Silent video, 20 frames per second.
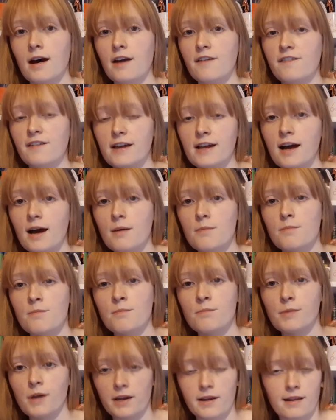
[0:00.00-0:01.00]
I think
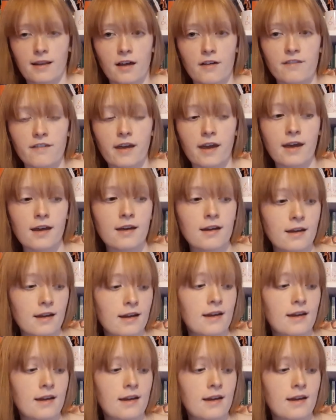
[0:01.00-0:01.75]
I'm going to love it.